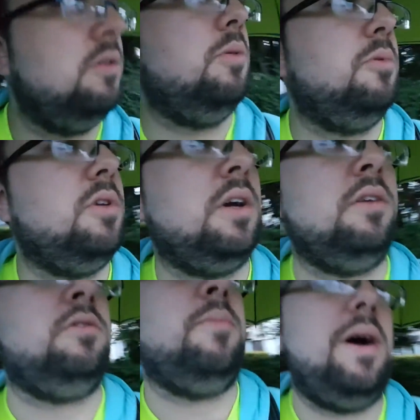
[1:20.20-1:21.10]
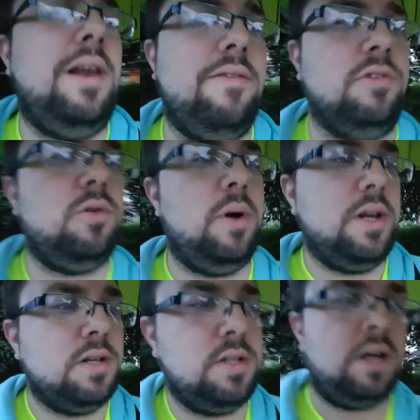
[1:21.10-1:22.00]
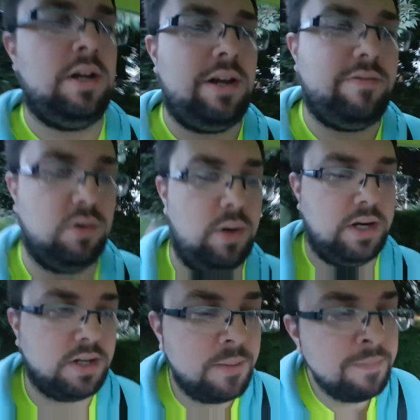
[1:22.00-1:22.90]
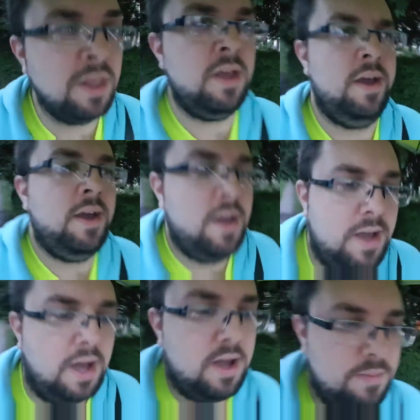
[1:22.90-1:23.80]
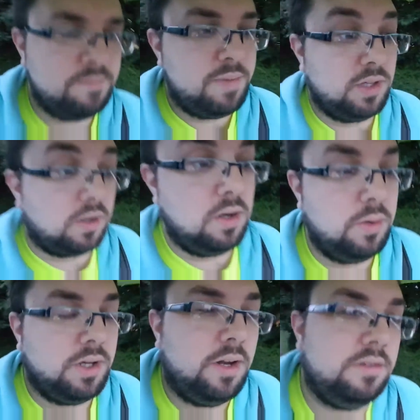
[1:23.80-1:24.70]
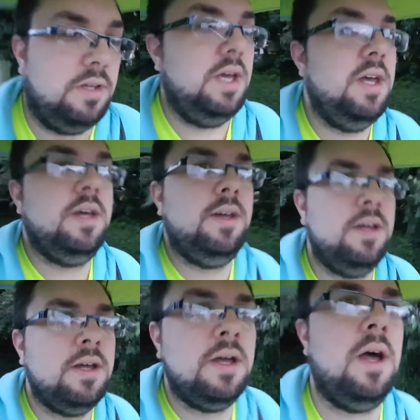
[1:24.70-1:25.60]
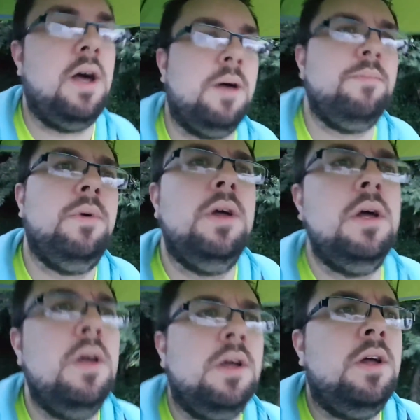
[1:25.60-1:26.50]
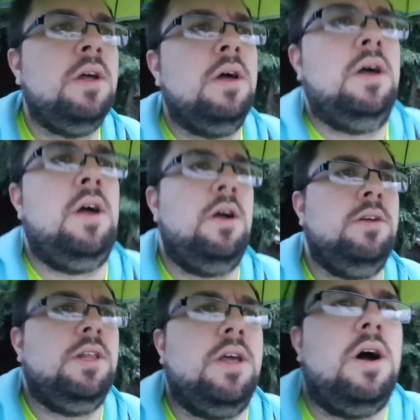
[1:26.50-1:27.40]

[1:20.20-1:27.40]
normal tickets are about 11 quid, 10, 11 quid. Um, but you don't know what you're gonna see. Um, only the